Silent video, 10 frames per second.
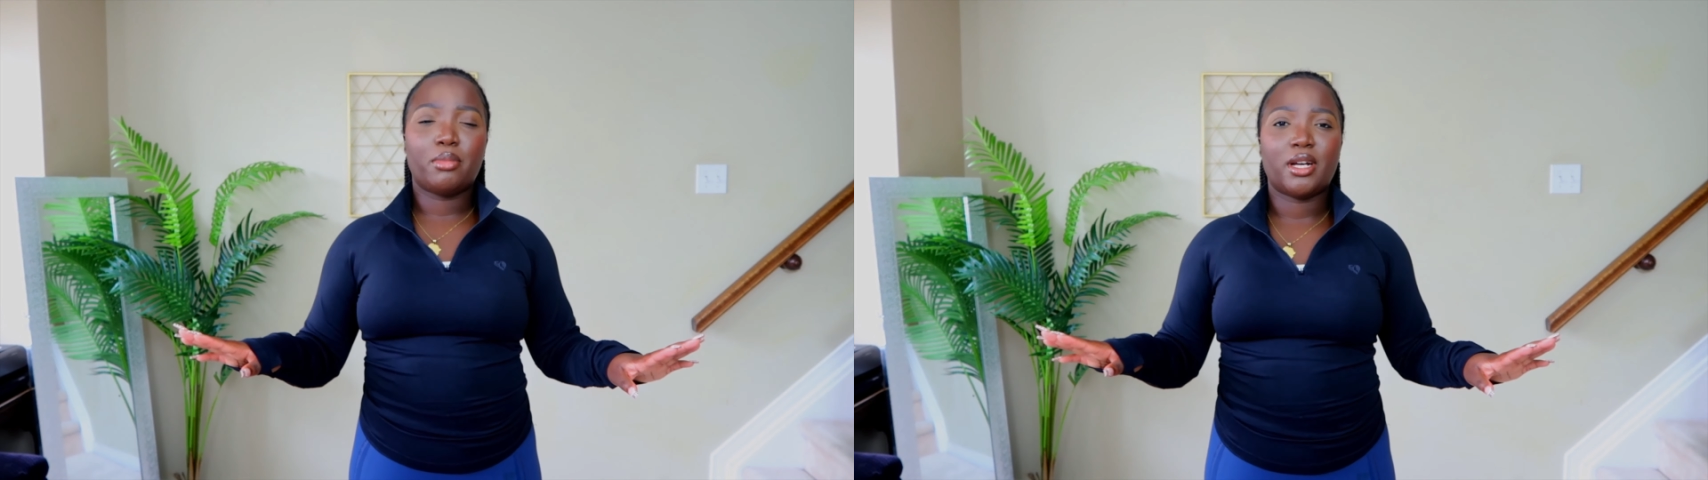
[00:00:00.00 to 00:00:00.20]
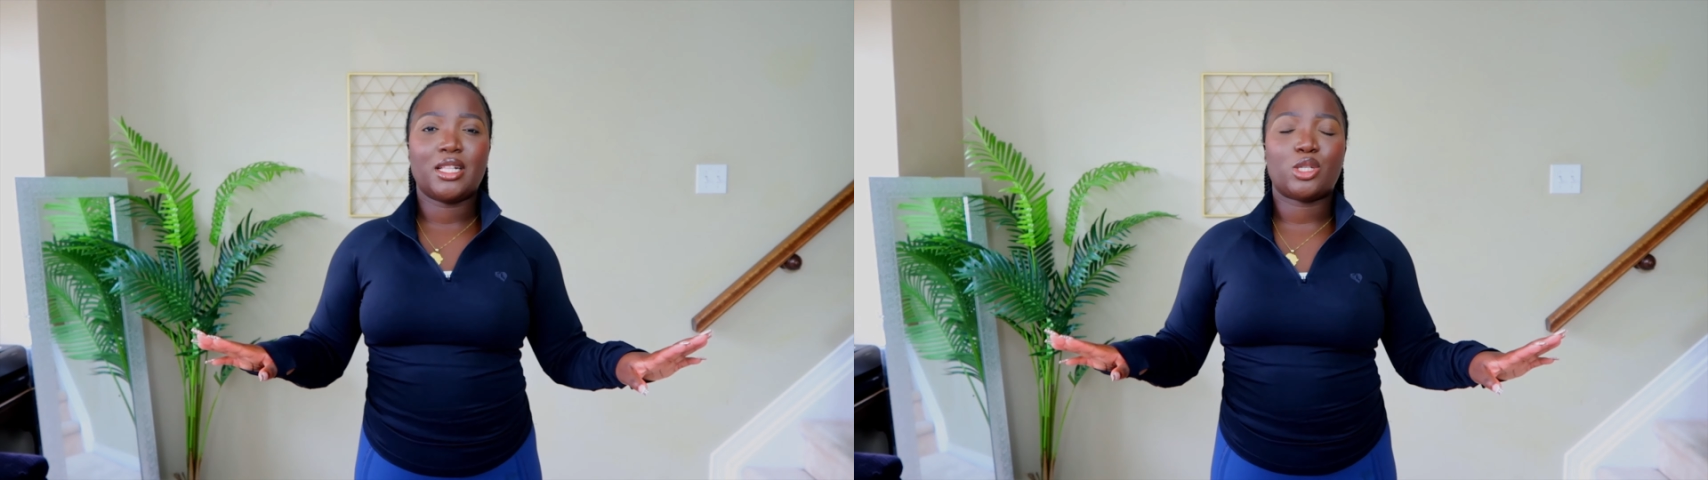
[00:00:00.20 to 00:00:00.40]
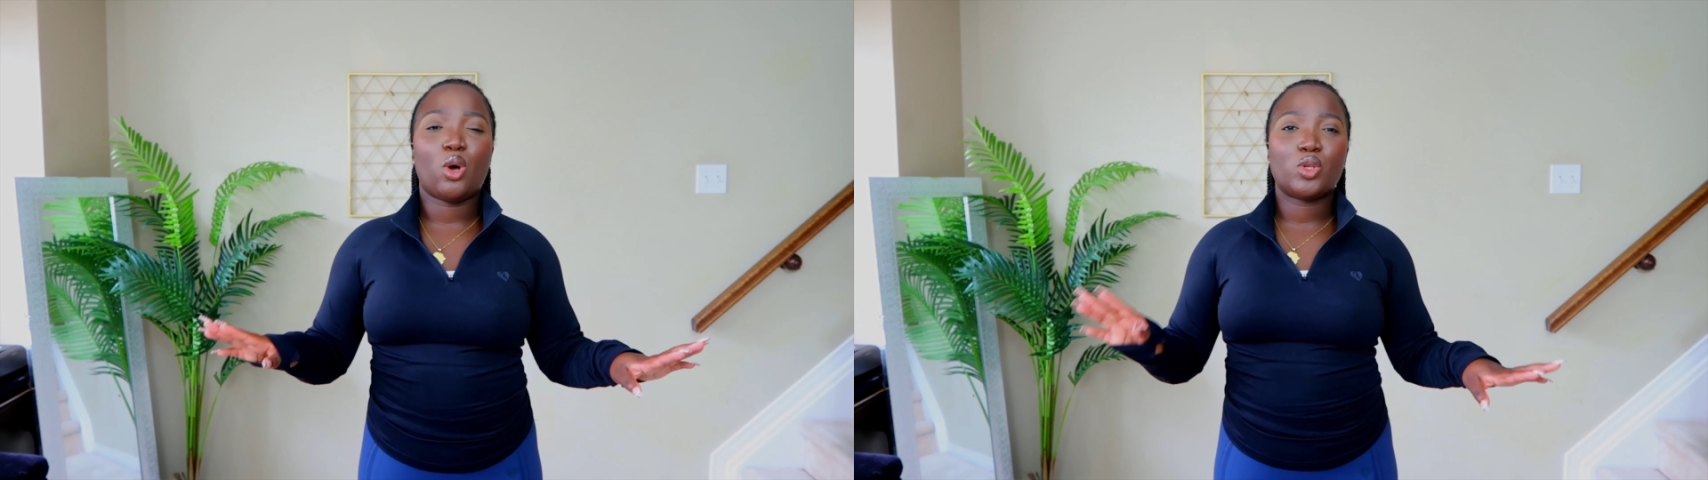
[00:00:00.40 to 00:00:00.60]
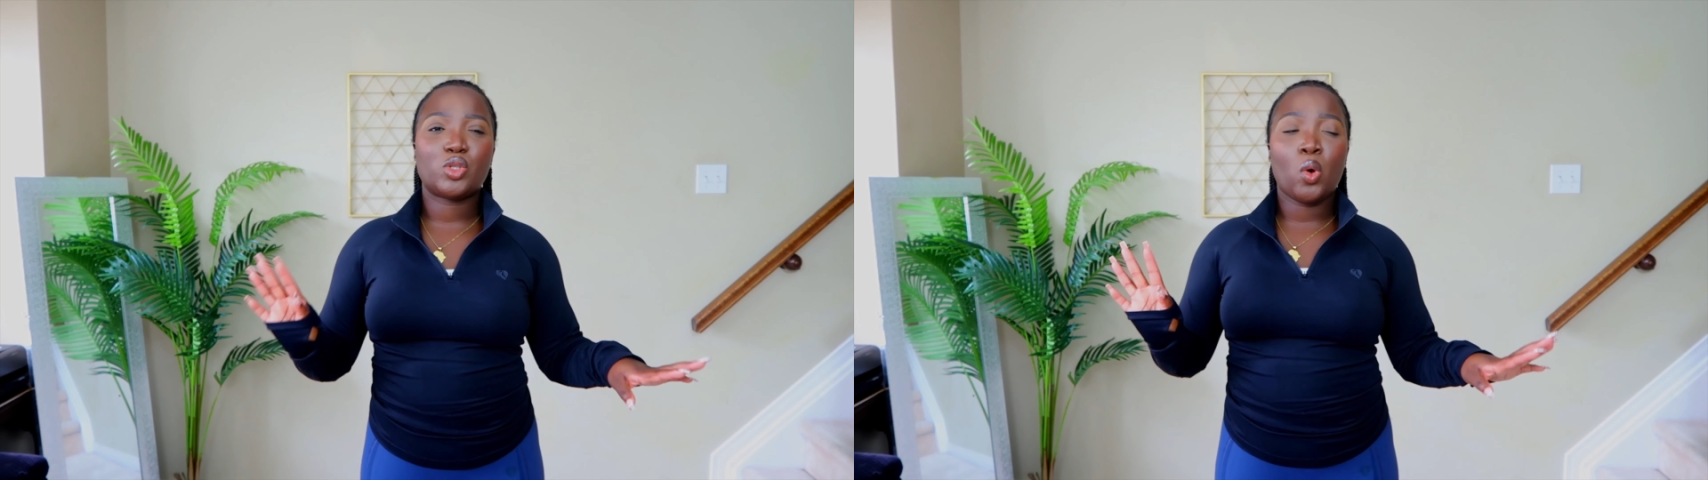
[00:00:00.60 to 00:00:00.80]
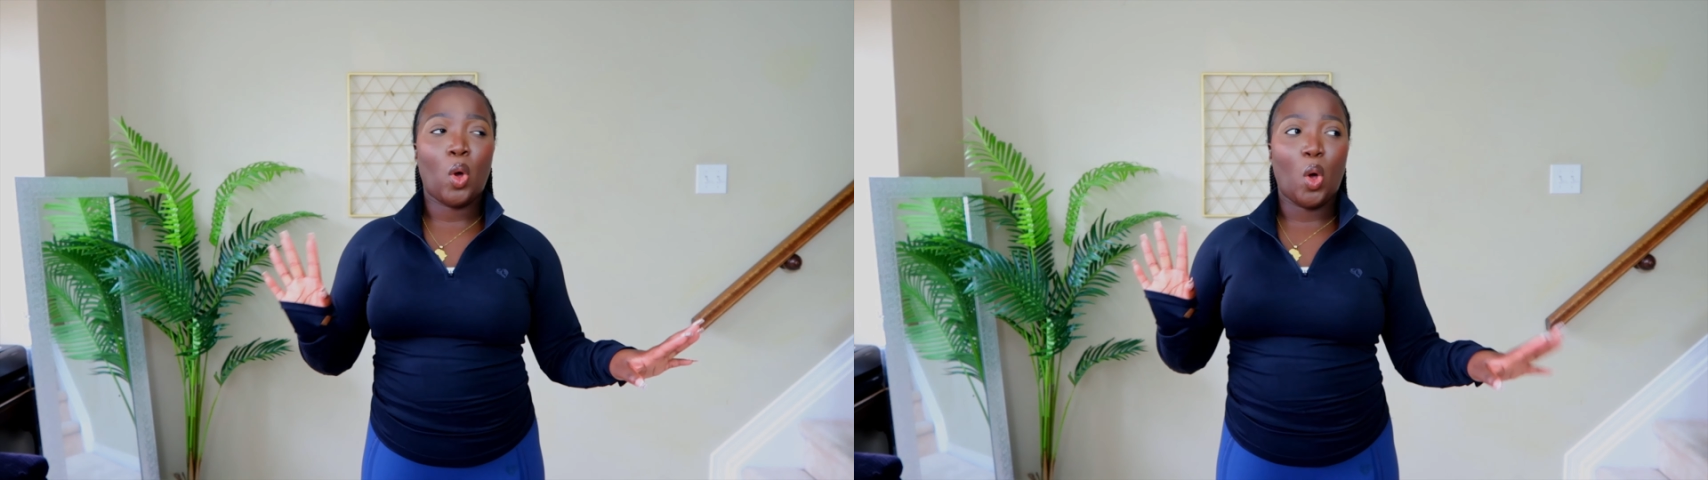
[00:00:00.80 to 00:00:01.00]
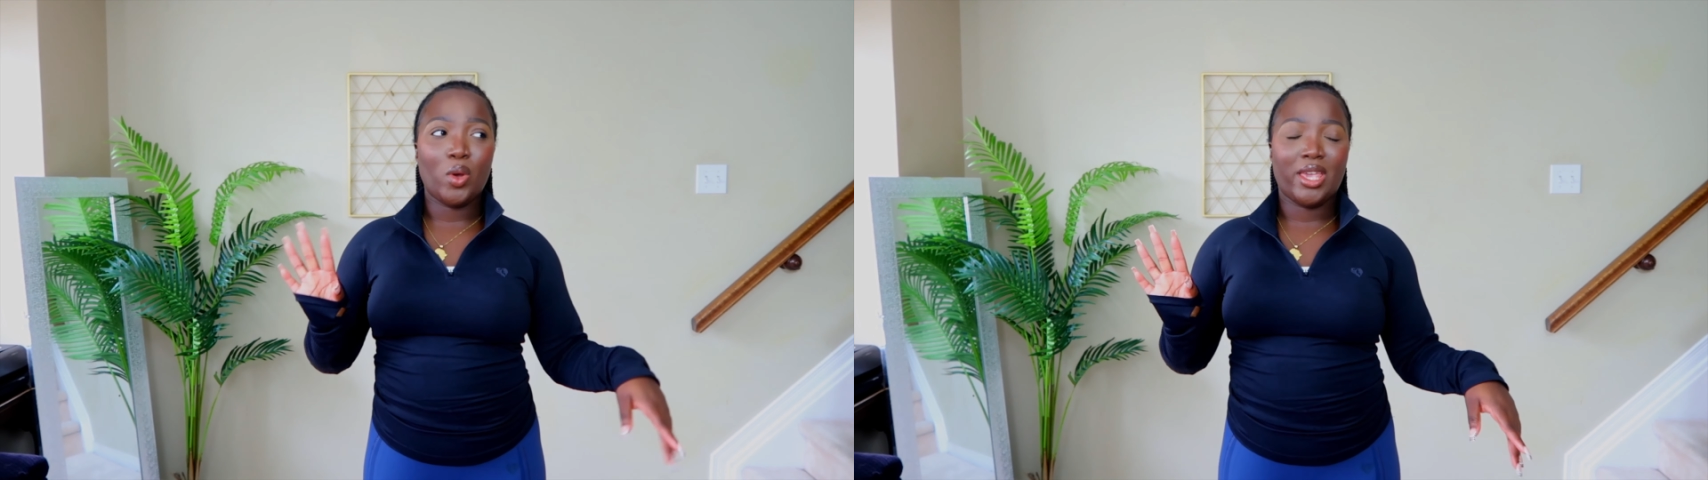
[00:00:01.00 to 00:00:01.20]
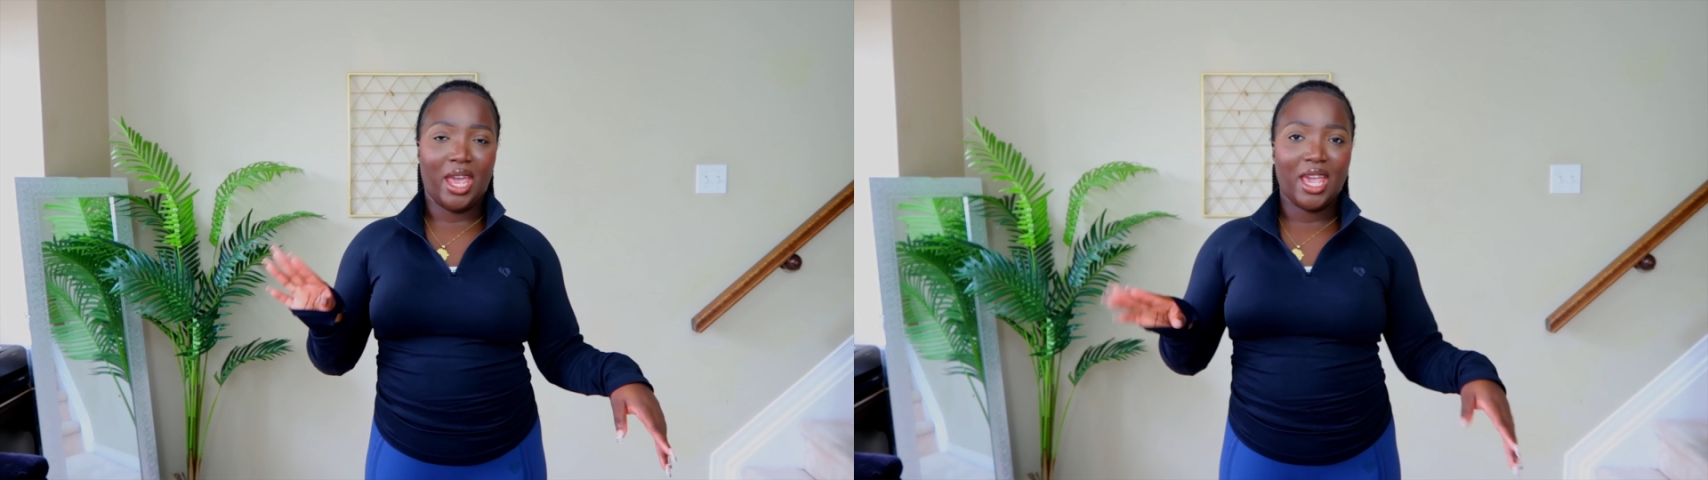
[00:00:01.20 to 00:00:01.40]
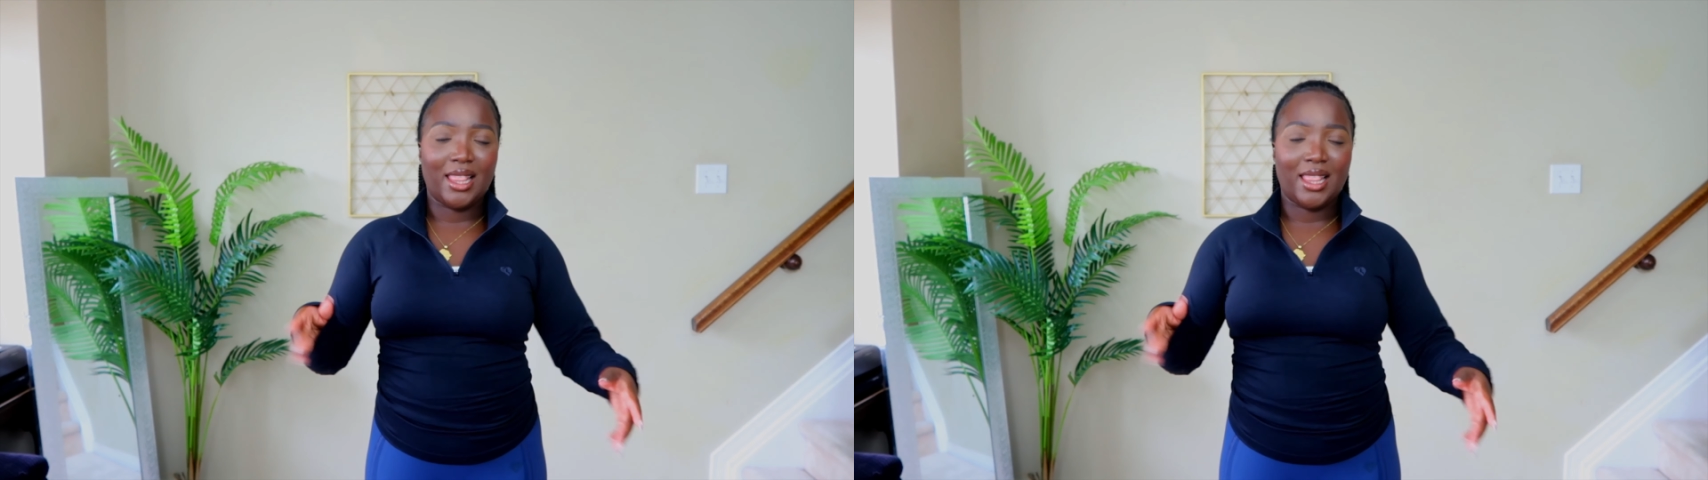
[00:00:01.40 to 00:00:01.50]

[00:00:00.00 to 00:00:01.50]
but it's also okay.